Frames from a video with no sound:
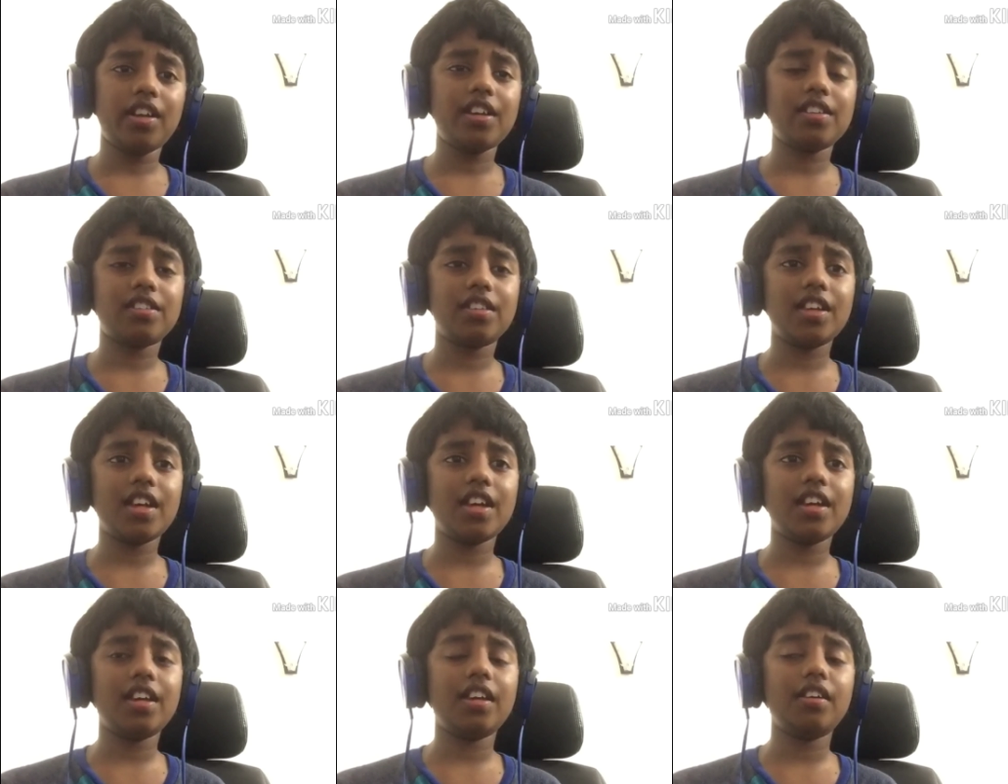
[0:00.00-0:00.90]
is
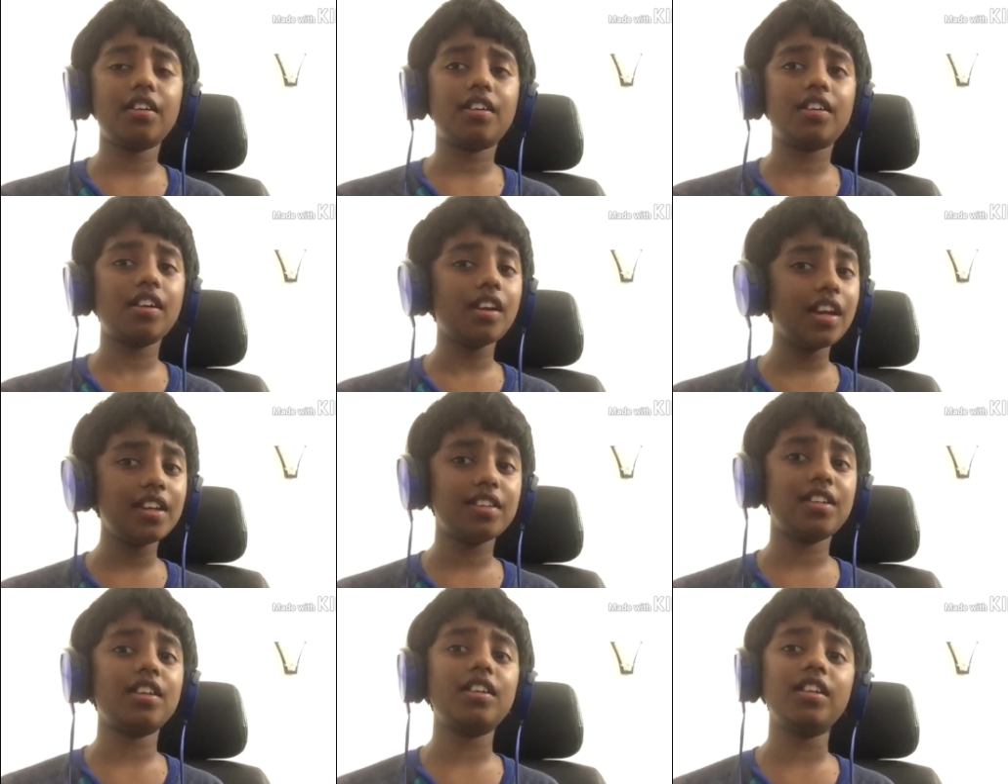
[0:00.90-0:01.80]
getting
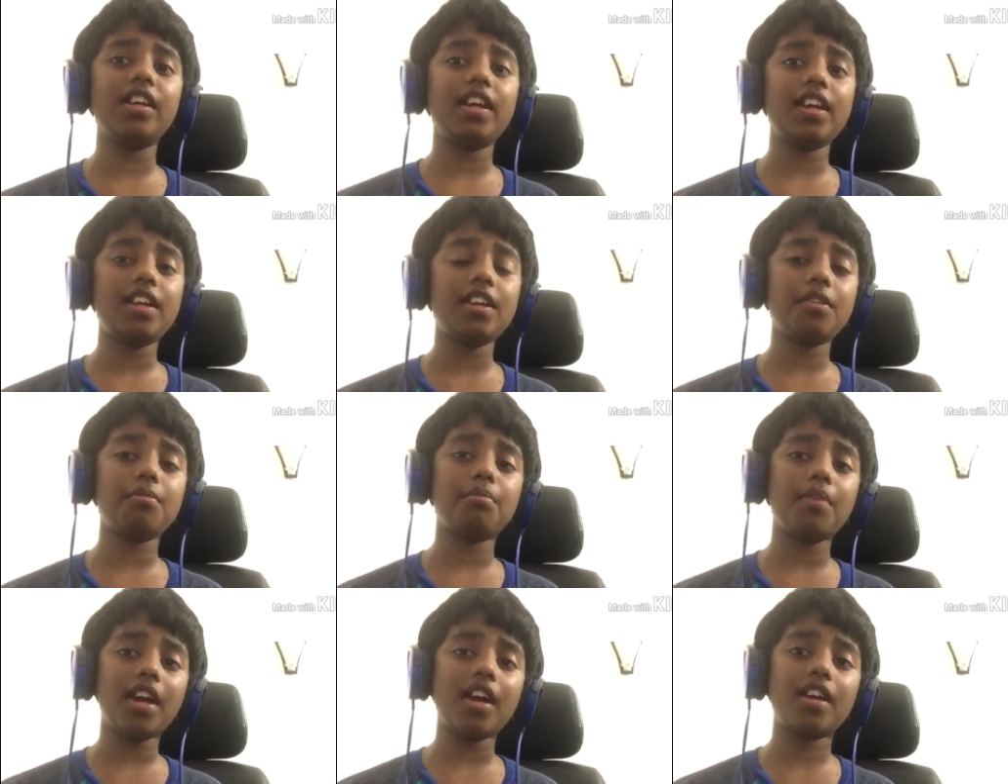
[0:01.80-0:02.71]
increasingly in
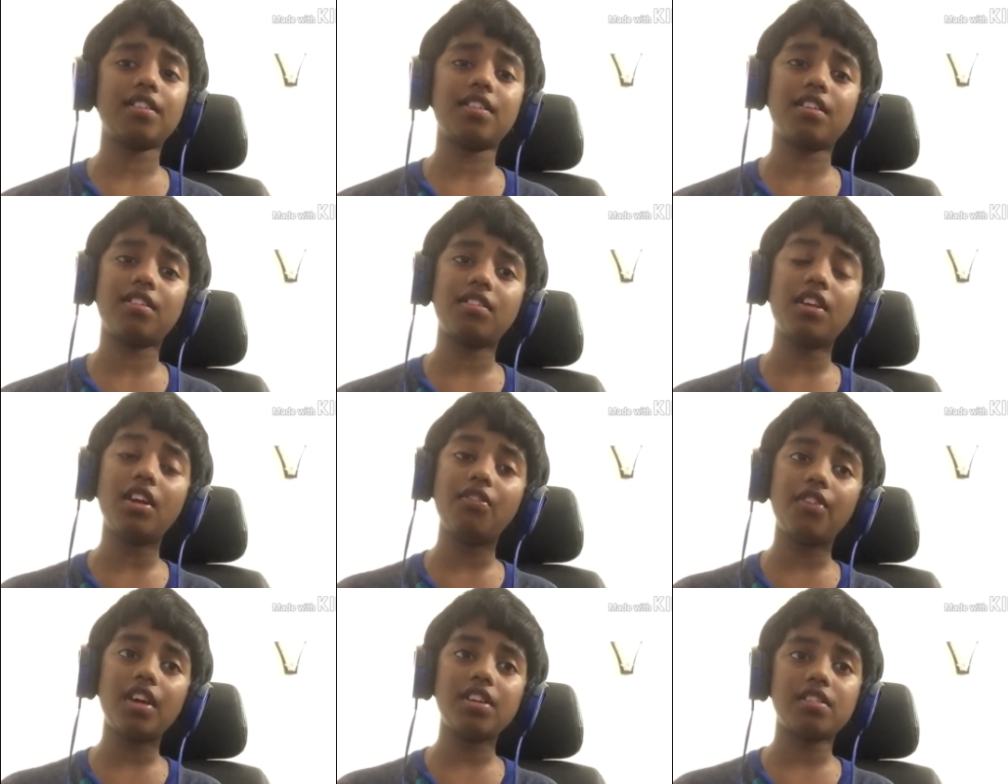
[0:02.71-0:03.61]
demand since the
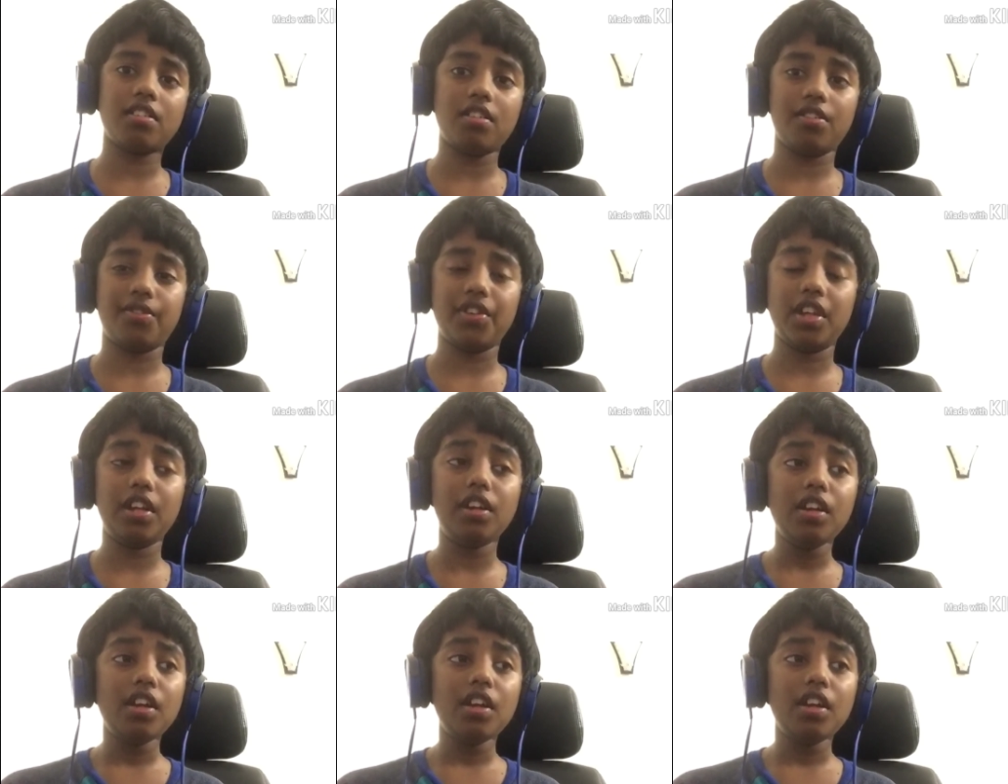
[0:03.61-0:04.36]
invention of it.